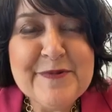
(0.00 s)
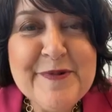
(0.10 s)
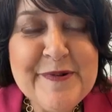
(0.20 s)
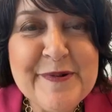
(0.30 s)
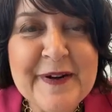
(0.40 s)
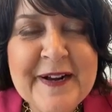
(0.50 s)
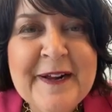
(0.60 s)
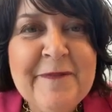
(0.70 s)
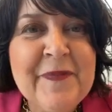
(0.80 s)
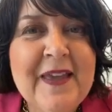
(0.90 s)
true.
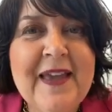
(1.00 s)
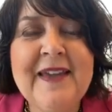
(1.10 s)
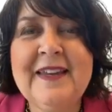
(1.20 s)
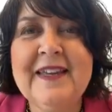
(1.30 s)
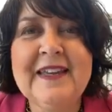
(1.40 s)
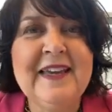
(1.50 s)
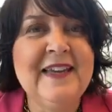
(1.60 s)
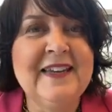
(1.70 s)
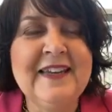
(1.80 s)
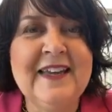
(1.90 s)
And
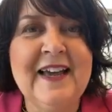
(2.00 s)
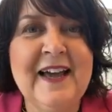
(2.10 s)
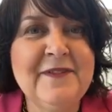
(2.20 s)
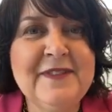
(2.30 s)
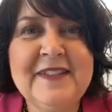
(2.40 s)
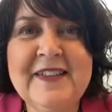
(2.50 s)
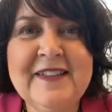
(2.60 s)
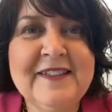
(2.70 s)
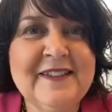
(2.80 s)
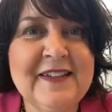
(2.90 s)
again, I've seen
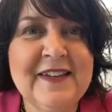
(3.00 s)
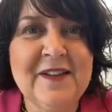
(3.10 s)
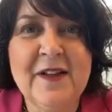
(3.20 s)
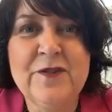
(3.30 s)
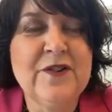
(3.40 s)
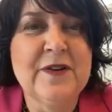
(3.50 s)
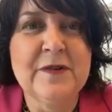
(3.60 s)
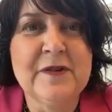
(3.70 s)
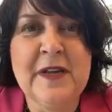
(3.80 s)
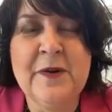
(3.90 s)
this in all genders.